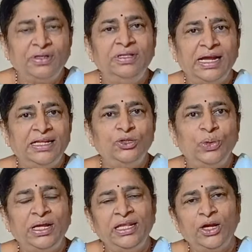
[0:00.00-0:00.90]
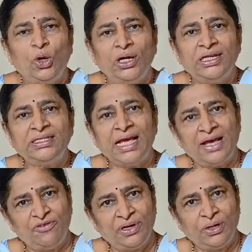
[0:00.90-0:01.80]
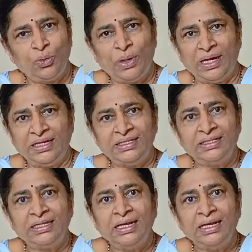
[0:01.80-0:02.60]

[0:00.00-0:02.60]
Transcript: That is why they called as African violets.